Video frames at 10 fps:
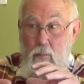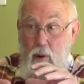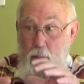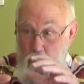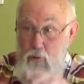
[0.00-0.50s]

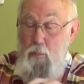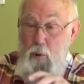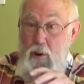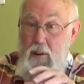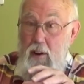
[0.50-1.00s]
We have a
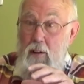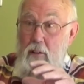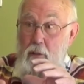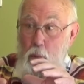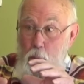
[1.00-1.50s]

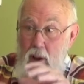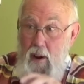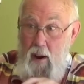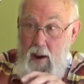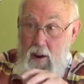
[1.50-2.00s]
superintendent that we
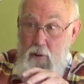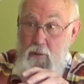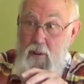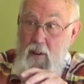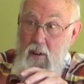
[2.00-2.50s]

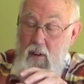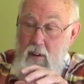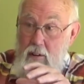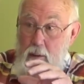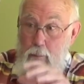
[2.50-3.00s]
hired
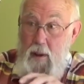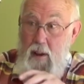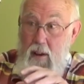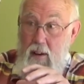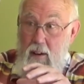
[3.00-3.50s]
to
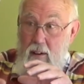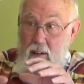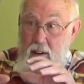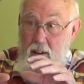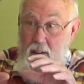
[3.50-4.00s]
be
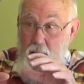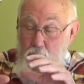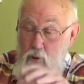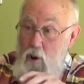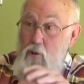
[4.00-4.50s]
an
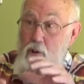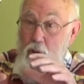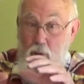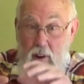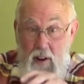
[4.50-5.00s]

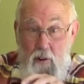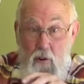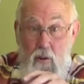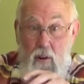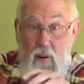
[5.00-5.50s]
instructional
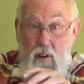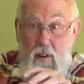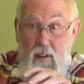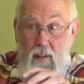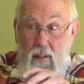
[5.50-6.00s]
leader.
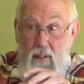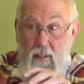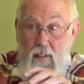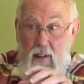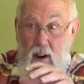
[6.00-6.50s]

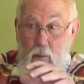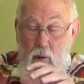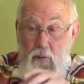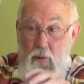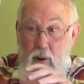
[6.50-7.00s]
I
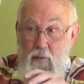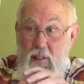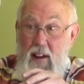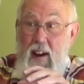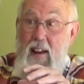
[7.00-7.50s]
will do
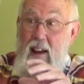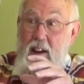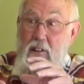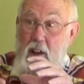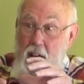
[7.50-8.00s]
everything I
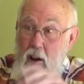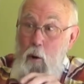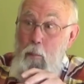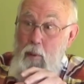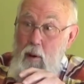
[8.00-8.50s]
can to
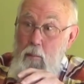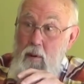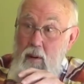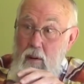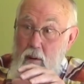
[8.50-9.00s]
help
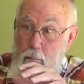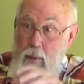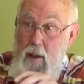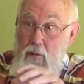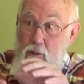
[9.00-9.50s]
him
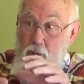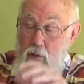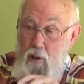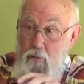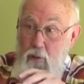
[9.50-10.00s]
be
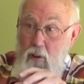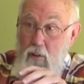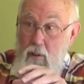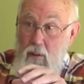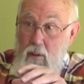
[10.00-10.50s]
successful.